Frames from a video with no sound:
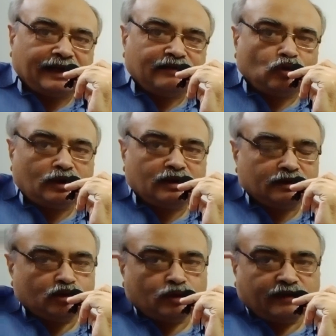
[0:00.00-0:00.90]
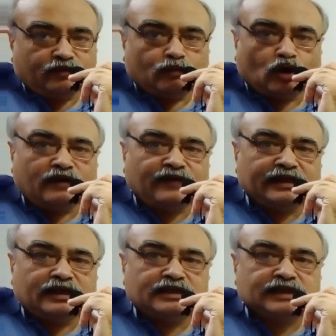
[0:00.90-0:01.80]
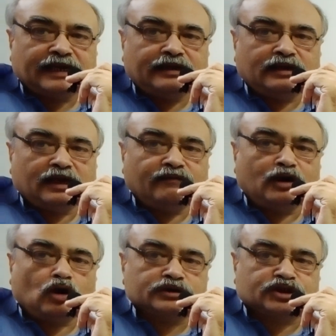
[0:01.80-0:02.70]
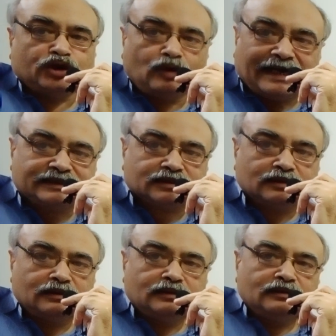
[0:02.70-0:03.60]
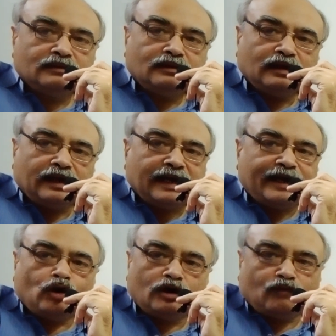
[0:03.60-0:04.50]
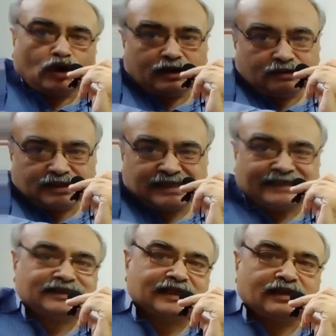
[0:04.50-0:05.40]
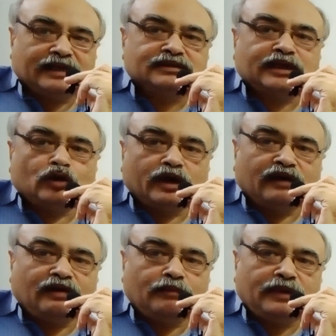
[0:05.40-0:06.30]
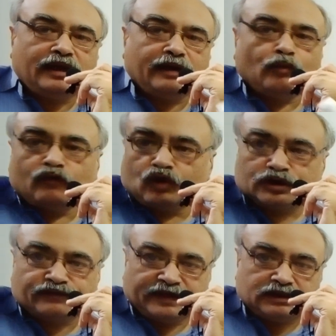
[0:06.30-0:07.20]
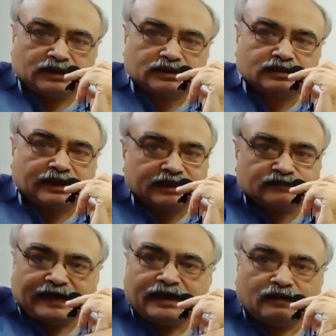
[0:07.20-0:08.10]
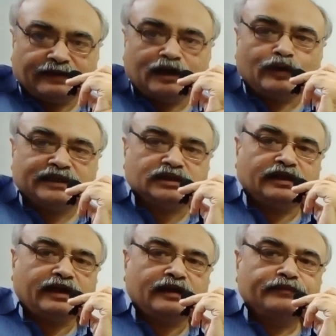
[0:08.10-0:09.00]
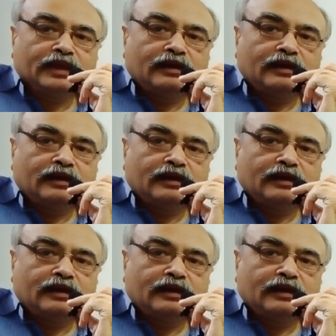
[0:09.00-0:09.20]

I want you, if you modify the design, it will cost you less, and I don't want these extra things that you are giving me. Remove those features. That is value engineering.